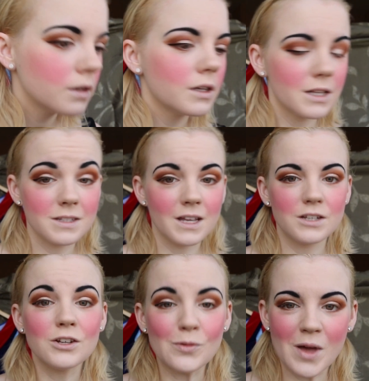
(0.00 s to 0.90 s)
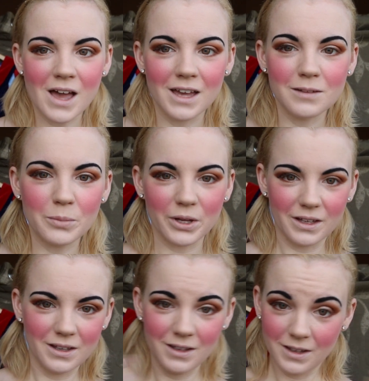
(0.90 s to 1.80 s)
That's not too bad, but
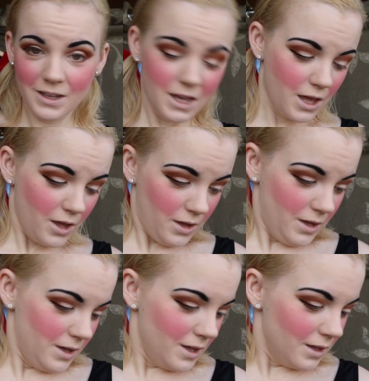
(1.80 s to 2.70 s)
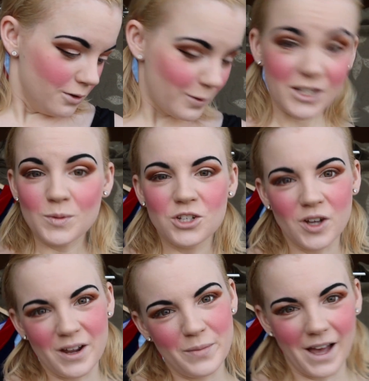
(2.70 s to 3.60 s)
watch me
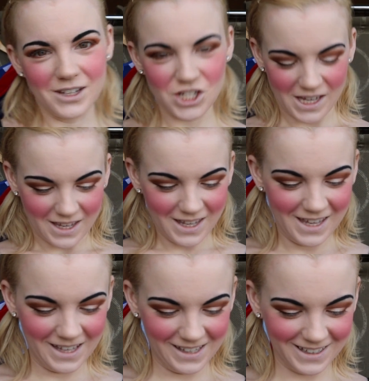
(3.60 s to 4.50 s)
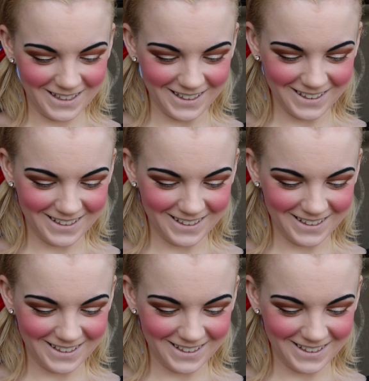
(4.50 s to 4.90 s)
try to match it. Here